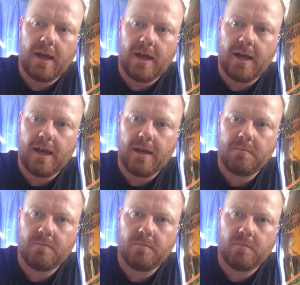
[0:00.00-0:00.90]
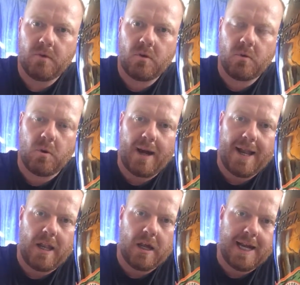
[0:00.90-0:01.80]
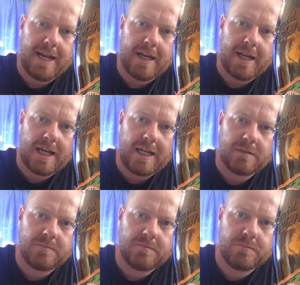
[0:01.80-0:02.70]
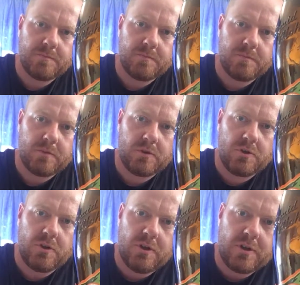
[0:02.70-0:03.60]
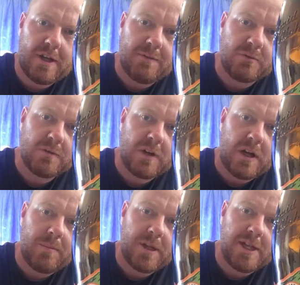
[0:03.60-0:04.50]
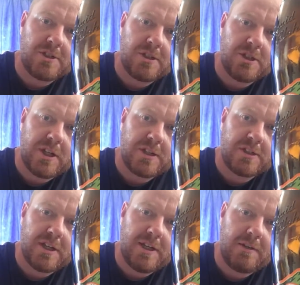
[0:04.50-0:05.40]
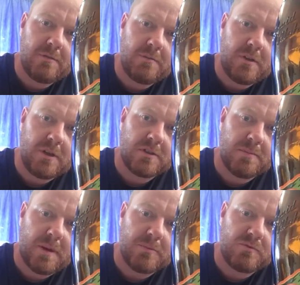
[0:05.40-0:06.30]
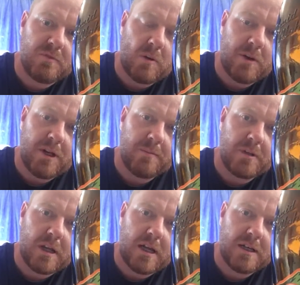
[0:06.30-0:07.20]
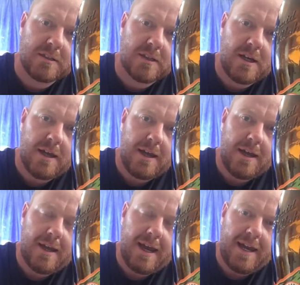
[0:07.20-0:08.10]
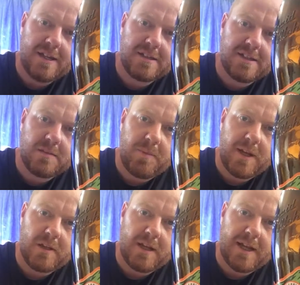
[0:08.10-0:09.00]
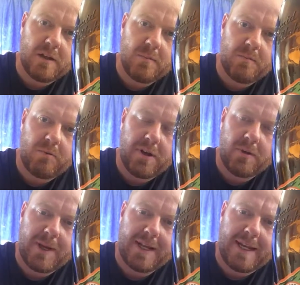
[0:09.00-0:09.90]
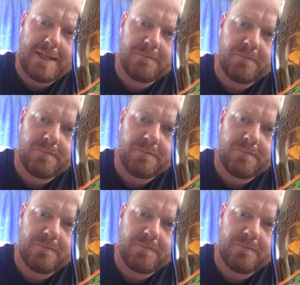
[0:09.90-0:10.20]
Quite light in colour. Good levels of carbonation, as you can see. Lots of bubbles rolling up the glass. Head has disappeared on that pretty quickly.